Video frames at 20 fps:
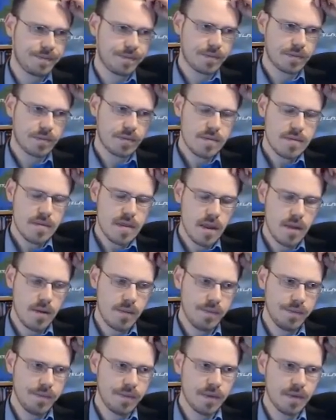
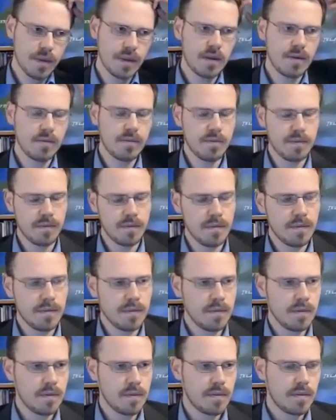[no speech]